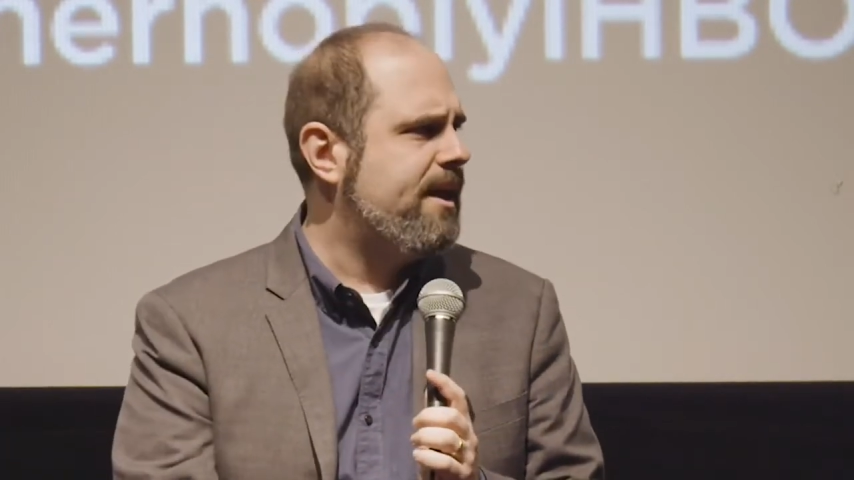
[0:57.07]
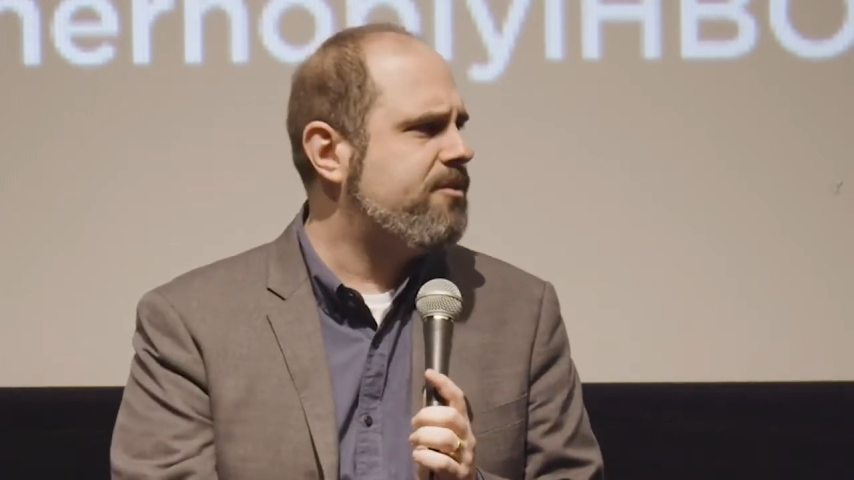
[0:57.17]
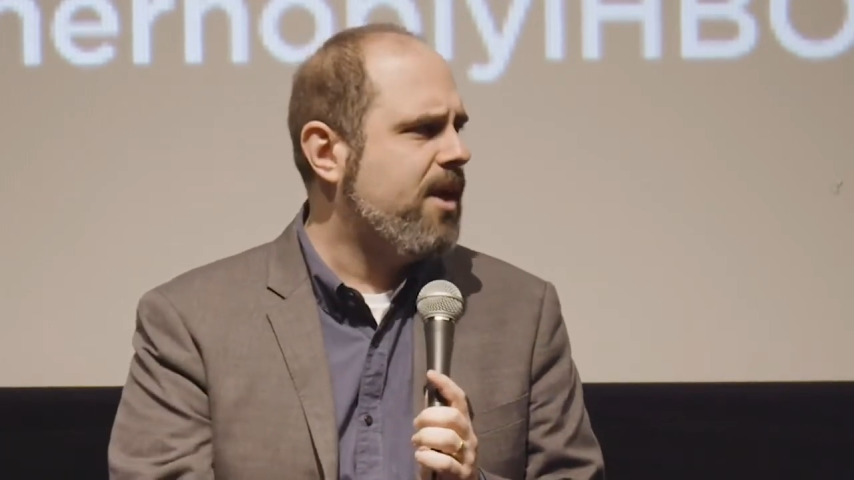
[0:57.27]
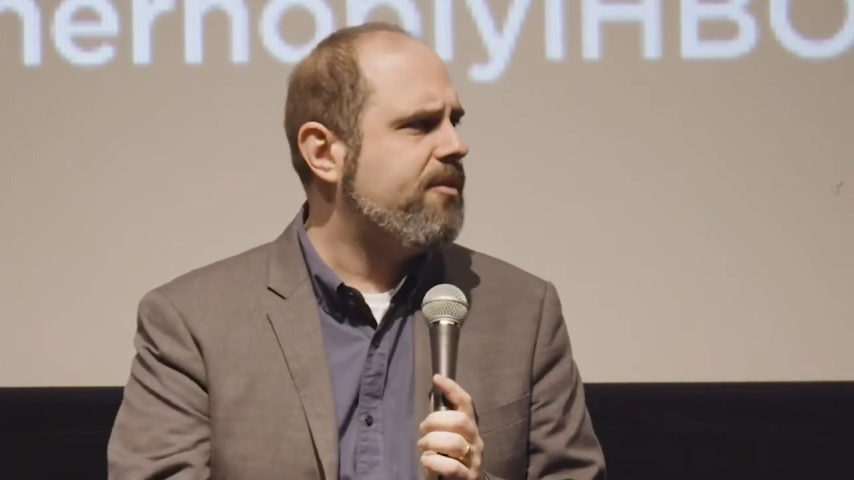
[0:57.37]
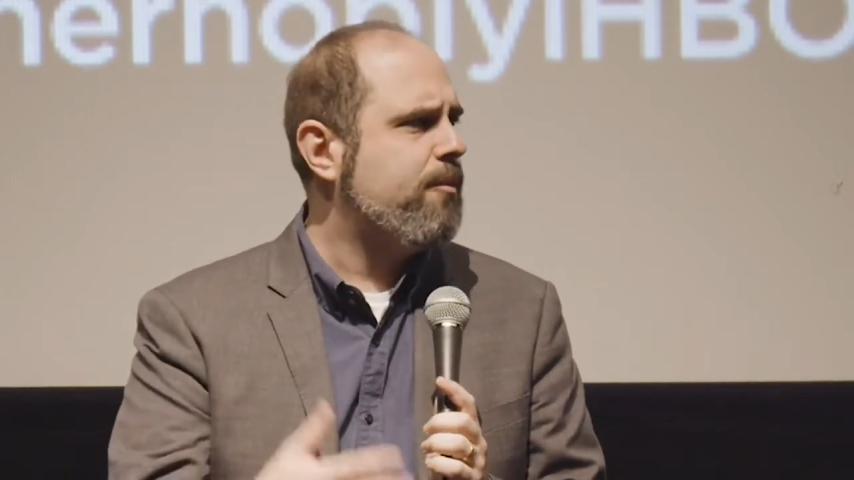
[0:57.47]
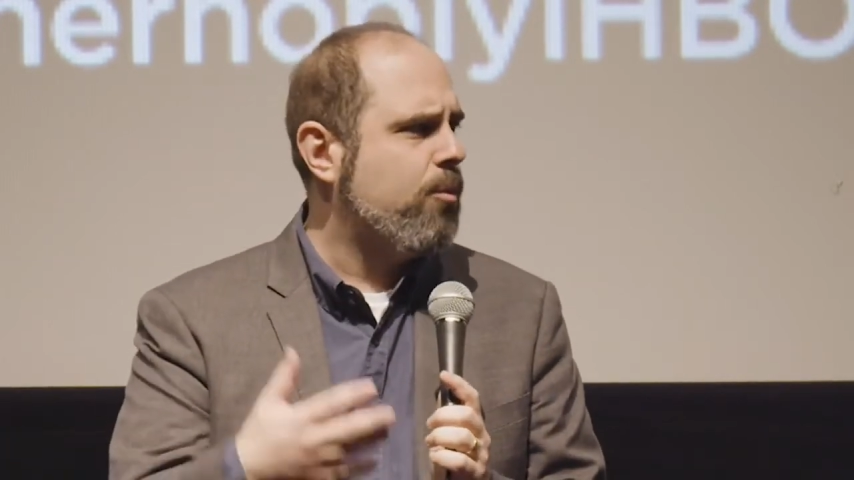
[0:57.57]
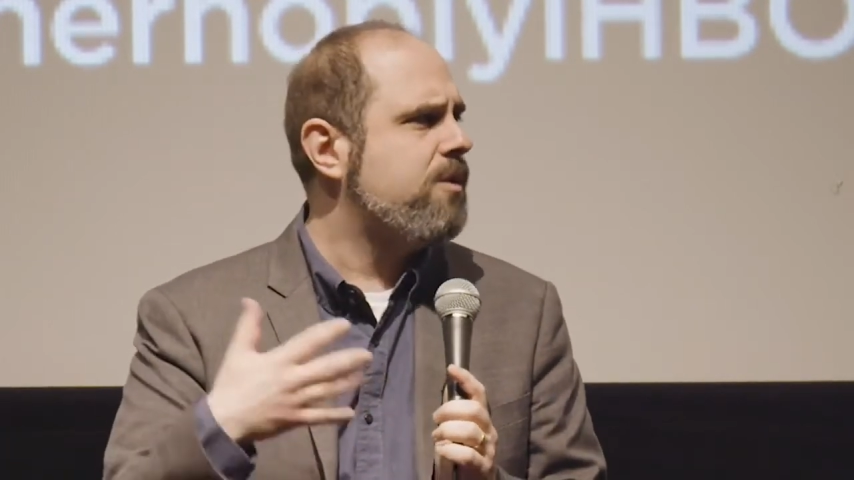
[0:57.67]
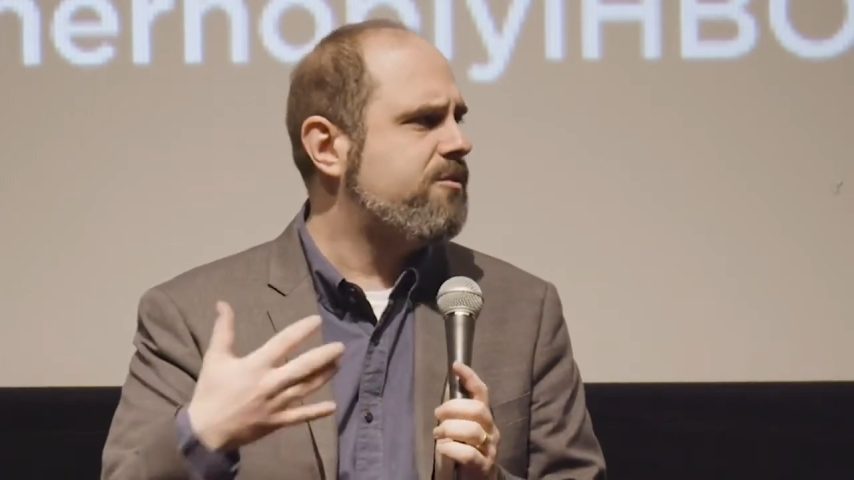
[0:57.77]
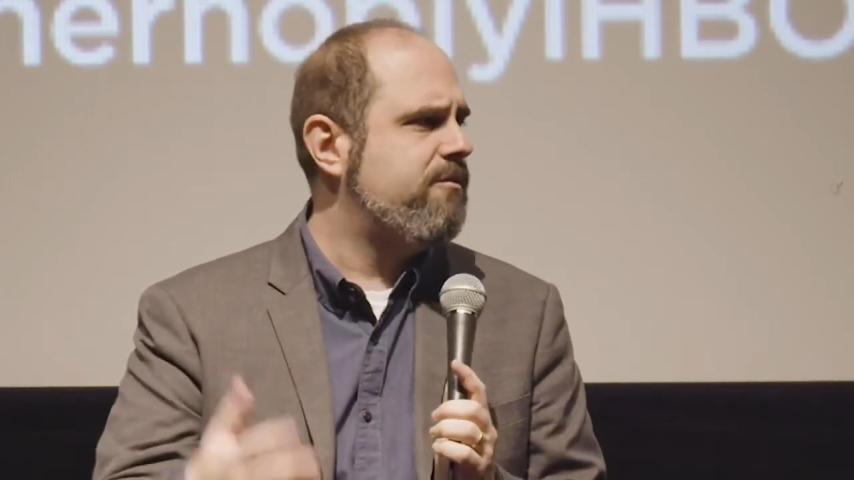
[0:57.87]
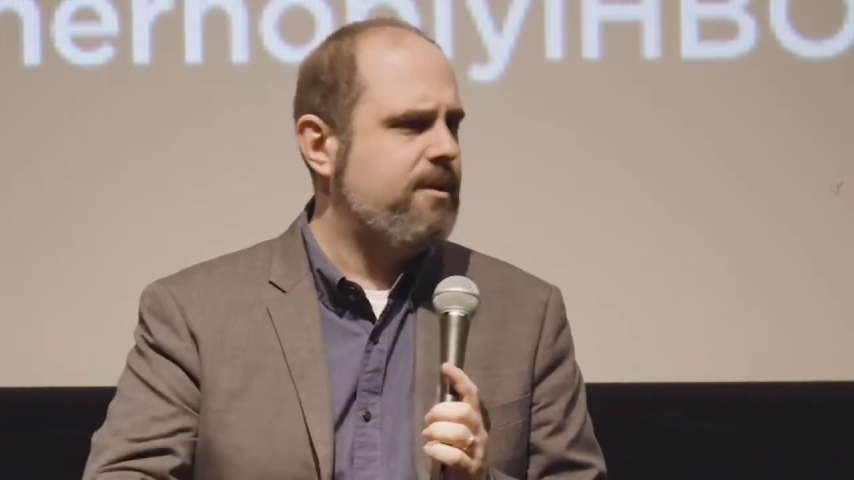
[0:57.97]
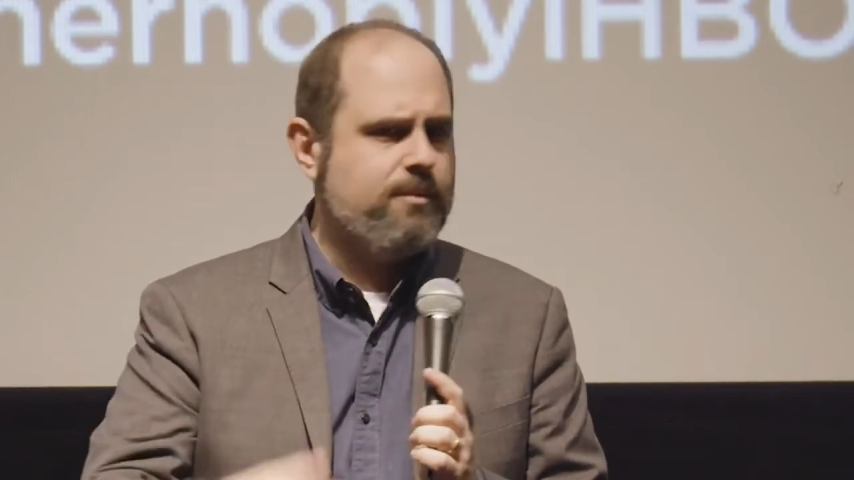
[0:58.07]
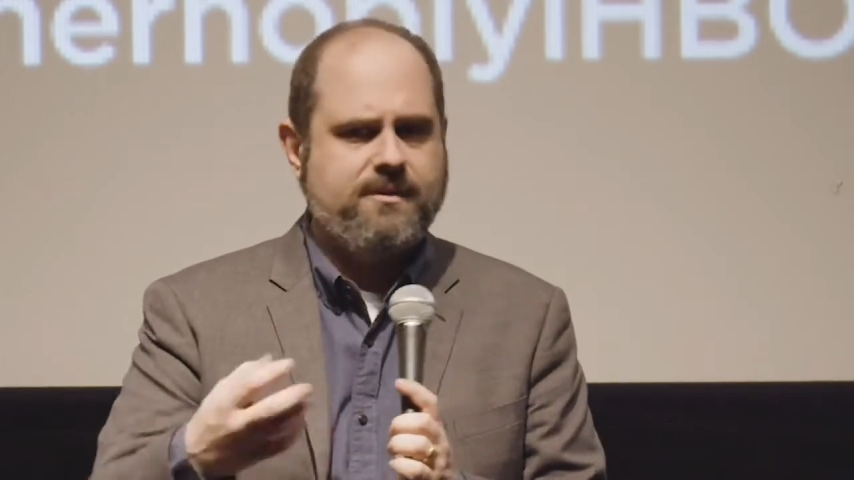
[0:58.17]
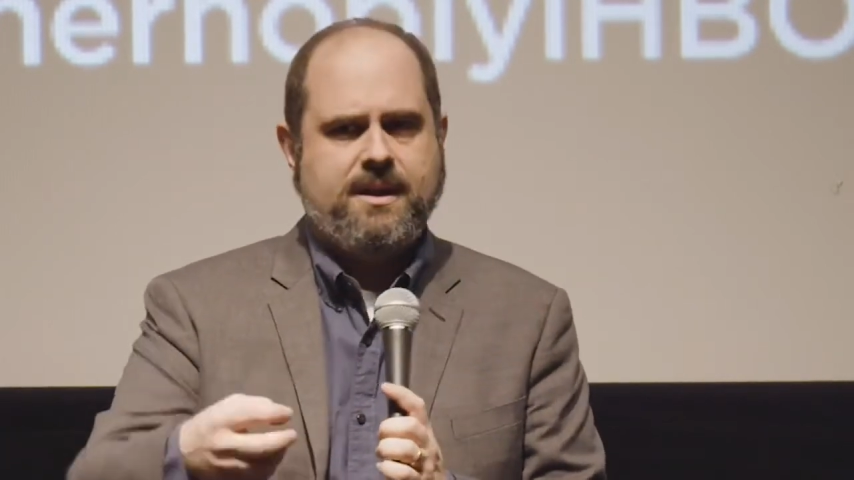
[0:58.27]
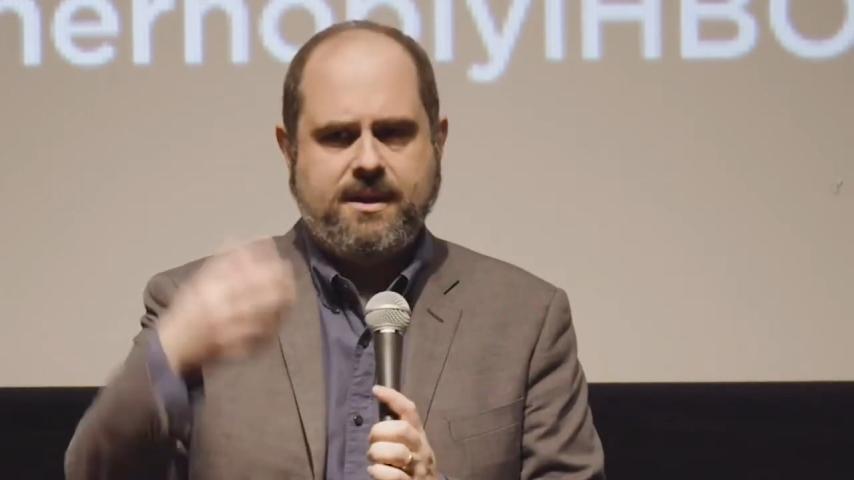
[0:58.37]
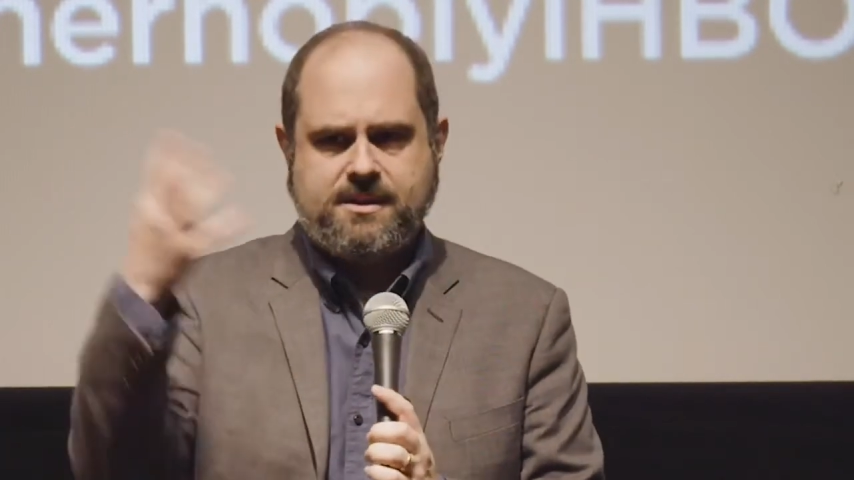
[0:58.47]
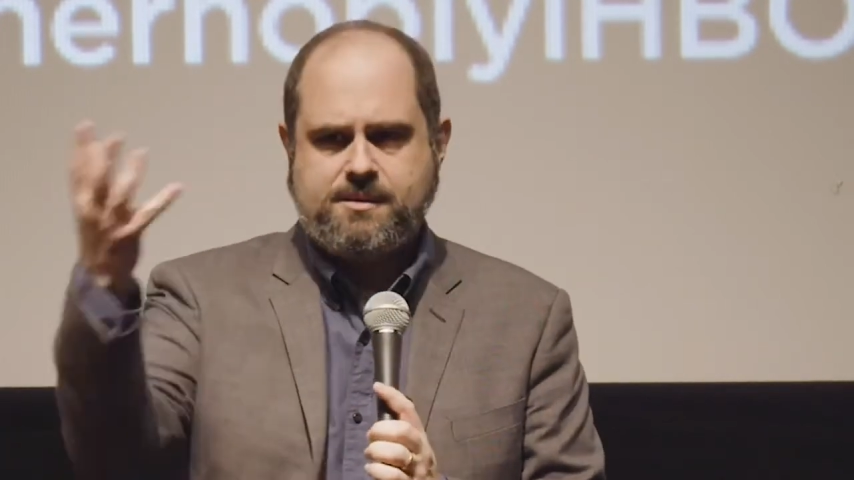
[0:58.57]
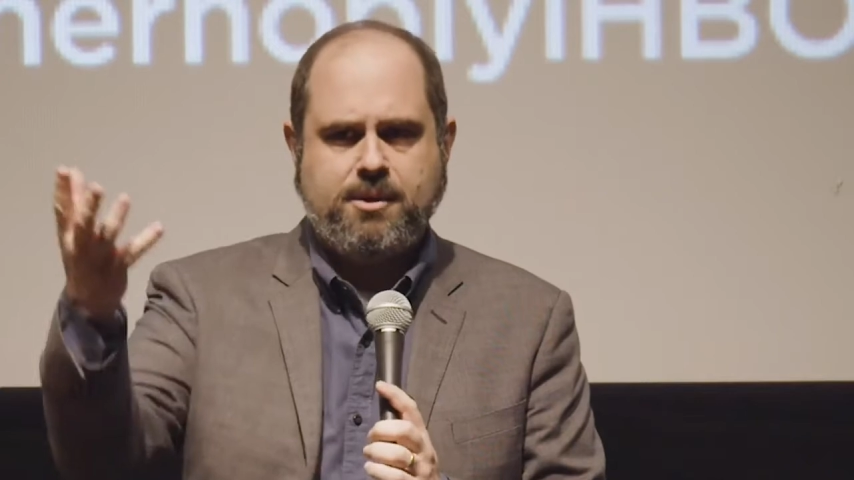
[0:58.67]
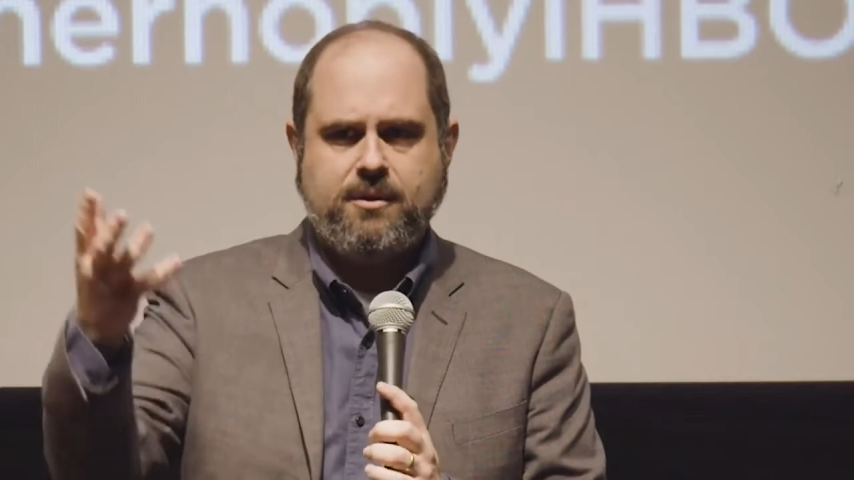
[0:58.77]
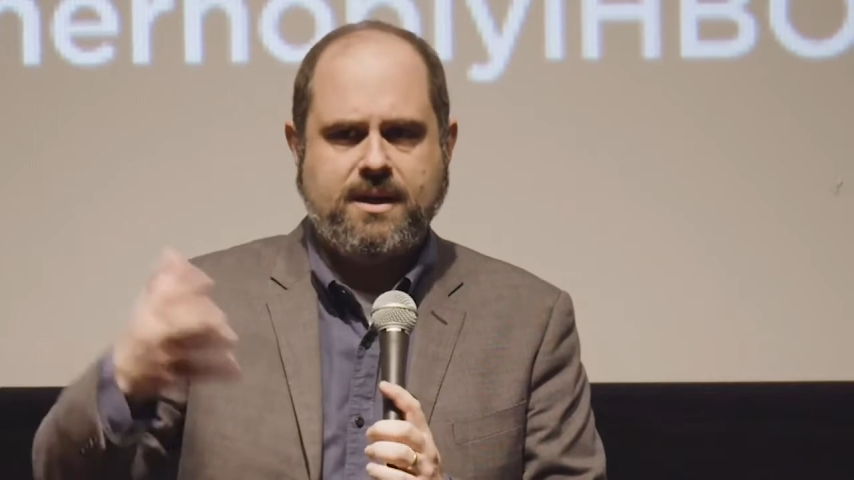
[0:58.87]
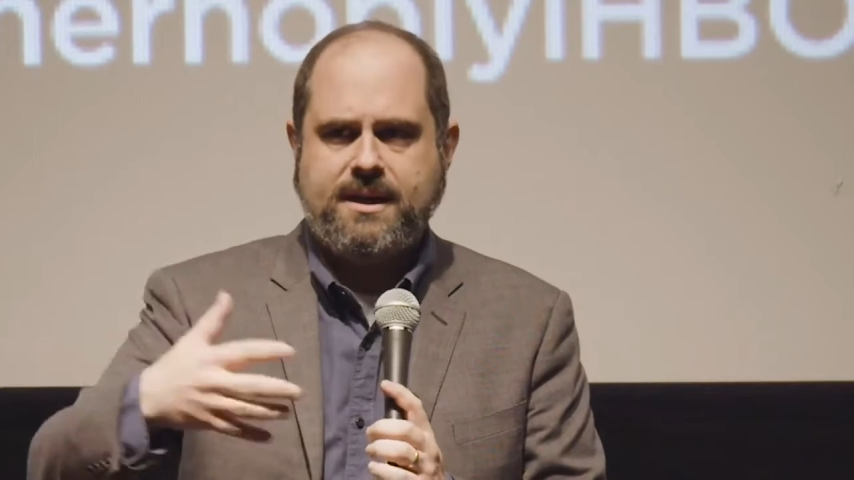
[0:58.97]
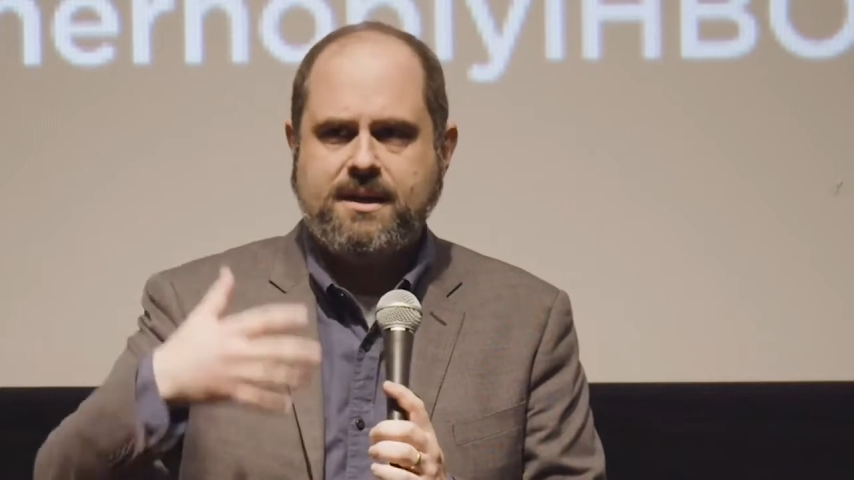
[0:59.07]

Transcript: I thought the worst of it was that it exploded.